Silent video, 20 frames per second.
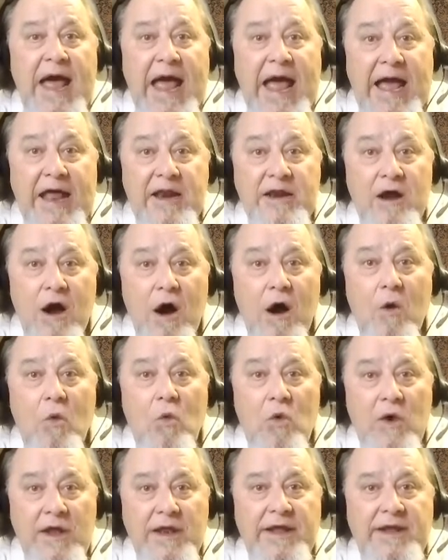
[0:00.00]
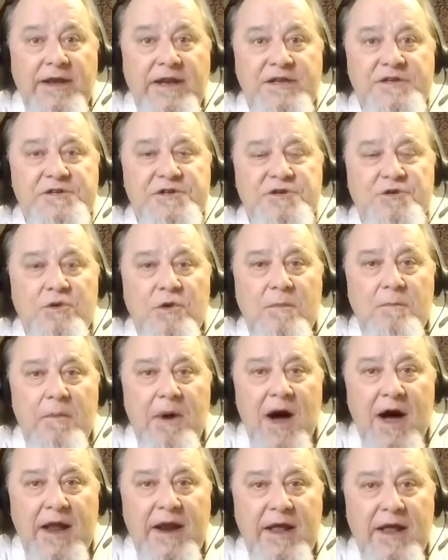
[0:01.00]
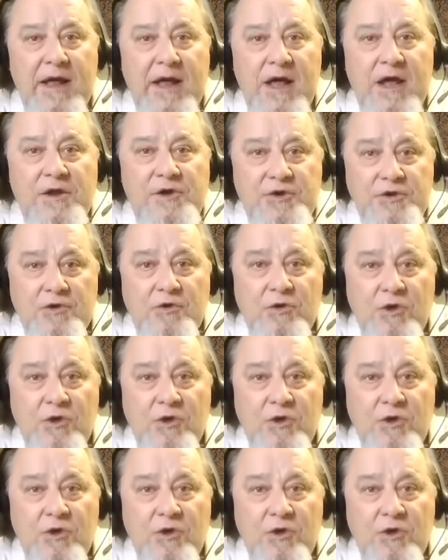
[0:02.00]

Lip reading: and our willingness to embody, to